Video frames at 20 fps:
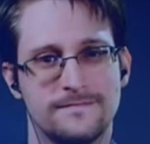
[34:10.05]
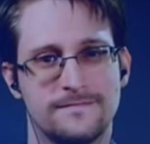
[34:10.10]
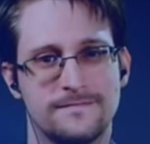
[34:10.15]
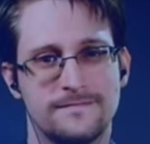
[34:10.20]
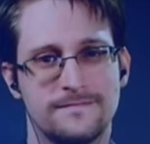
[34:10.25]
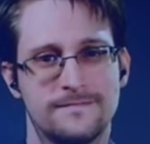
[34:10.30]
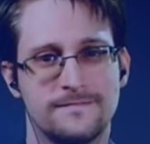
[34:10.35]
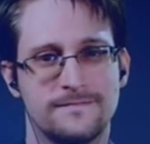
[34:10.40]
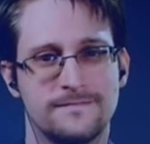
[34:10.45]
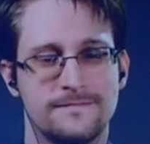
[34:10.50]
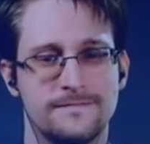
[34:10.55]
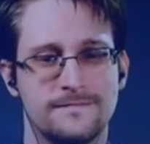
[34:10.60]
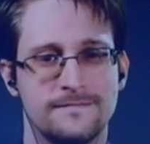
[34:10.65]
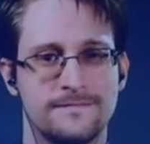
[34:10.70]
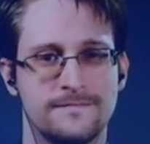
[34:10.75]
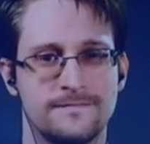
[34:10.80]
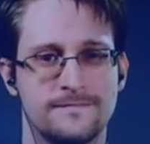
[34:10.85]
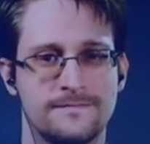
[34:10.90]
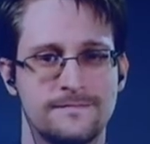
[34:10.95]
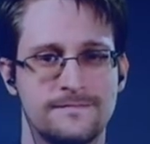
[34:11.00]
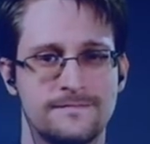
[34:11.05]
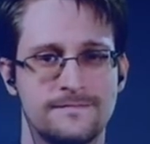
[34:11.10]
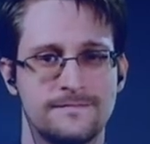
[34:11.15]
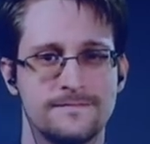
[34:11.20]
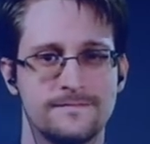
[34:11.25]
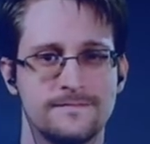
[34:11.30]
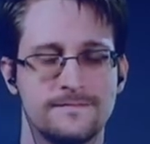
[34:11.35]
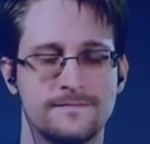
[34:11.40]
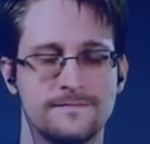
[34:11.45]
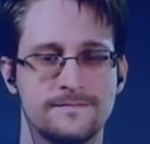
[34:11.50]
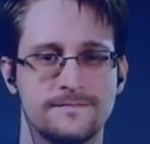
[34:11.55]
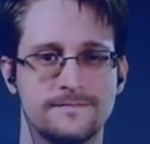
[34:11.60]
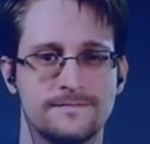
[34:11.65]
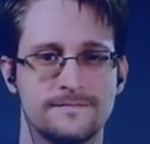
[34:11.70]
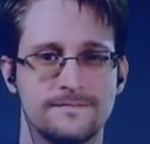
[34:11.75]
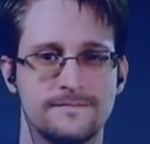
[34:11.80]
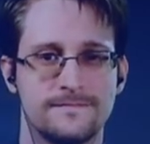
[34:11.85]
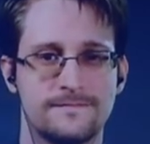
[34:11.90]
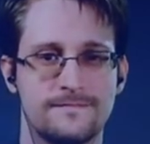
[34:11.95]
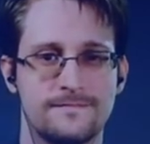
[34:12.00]

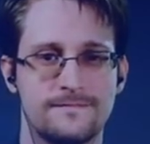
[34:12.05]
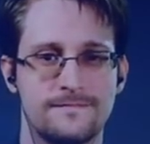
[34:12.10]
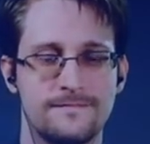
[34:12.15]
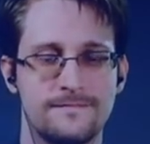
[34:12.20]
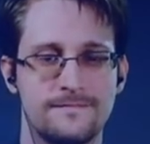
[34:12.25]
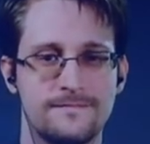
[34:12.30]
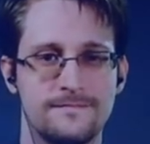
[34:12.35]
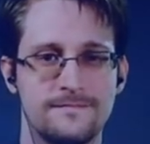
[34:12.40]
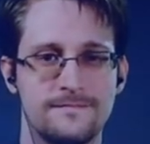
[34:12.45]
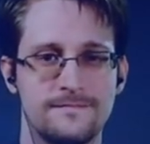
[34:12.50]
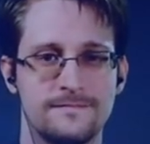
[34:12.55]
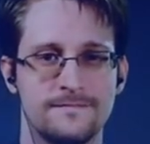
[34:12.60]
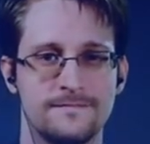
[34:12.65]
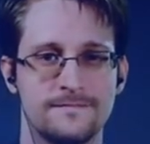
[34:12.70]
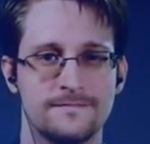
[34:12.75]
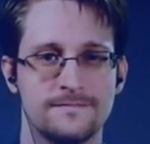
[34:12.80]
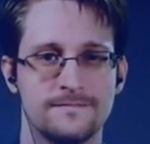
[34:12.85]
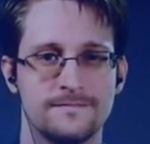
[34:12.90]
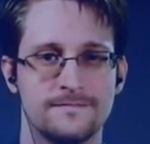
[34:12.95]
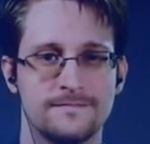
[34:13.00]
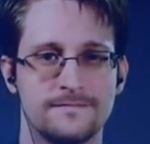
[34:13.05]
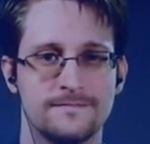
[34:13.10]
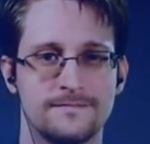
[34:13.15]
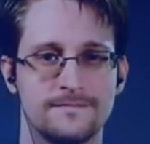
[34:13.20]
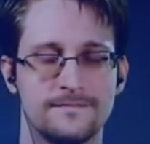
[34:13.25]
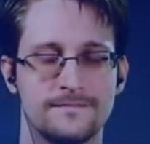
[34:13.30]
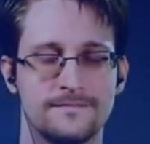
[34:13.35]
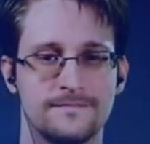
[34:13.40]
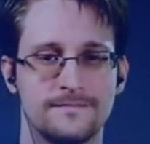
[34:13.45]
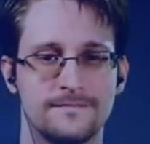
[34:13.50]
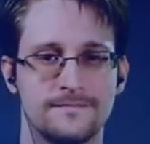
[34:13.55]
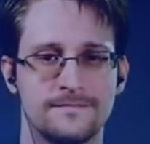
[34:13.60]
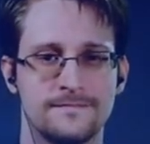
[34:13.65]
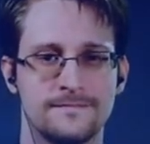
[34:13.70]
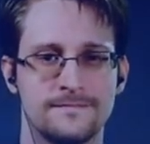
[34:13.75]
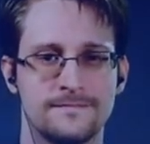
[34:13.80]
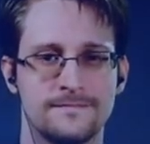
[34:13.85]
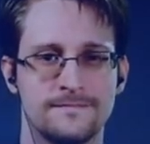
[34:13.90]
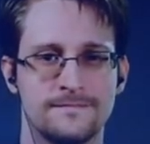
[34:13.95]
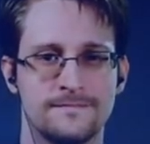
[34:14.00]

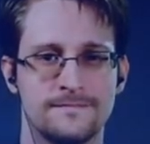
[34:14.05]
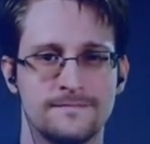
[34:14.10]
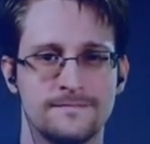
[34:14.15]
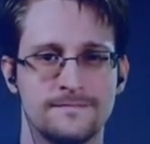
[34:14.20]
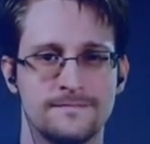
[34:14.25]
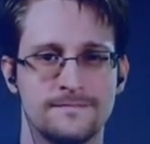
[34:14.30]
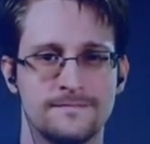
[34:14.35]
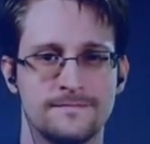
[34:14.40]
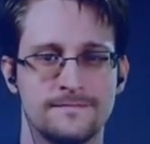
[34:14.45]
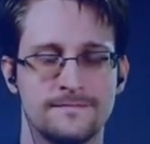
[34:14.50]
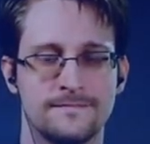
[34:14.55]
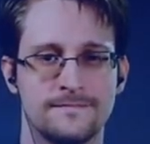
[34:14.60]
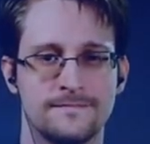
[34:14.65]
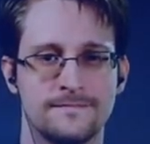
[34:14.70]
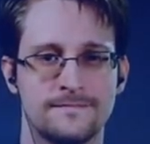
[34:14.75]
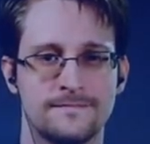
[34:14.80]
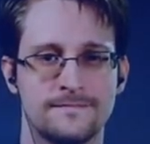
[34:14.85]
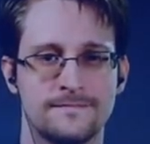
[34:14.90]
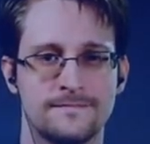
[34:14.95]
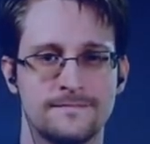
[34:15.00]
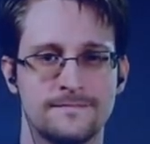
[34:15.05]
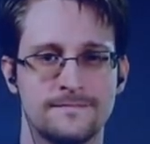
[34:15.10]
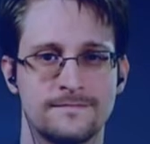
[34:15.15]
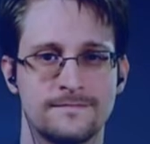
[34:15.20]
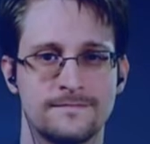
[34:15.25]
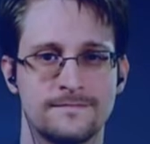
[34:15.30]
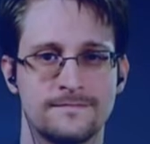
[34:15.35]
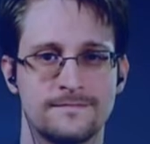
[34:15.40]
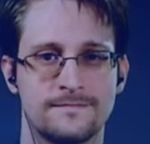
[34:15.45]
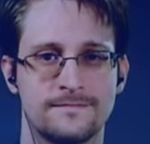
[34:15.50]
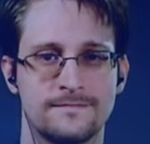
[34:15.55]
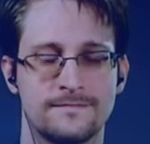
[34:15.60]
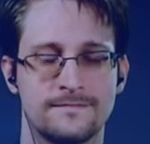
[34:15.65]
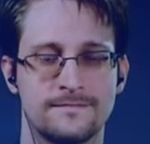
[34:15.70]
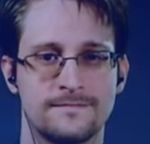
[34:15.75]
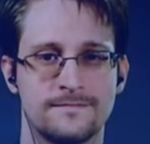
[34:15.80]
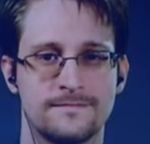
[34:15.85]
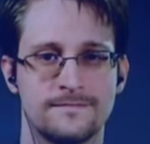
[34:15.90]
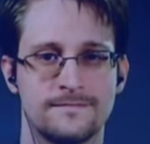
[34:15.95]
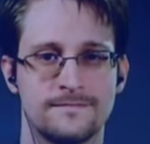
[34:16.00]

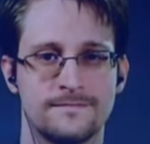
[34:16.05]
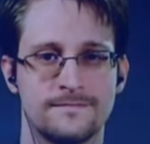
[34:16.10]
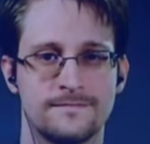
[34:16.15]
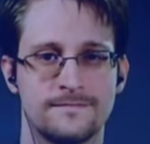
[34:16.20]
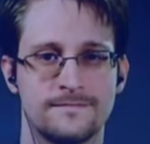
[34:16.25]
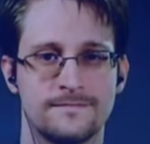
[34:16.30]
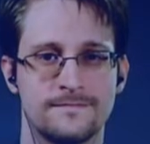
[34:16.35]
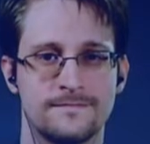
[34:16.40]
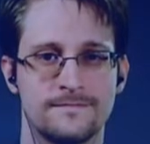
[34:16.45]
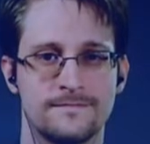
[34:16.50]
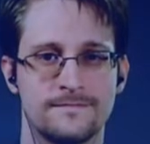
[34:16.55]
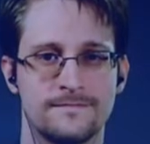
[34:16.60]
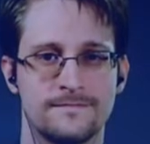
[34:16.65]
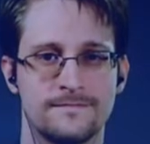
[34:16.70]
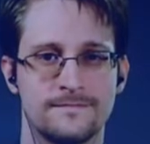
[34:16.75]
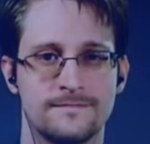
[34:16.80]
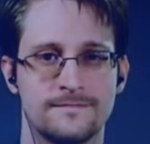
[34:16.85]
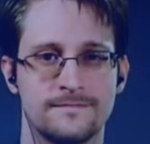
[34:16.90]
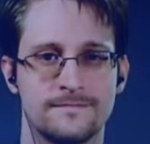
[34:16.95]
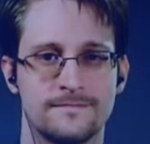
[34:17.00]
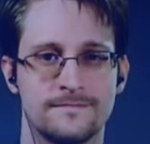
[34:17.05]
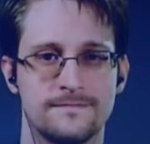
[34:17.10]
[no speech]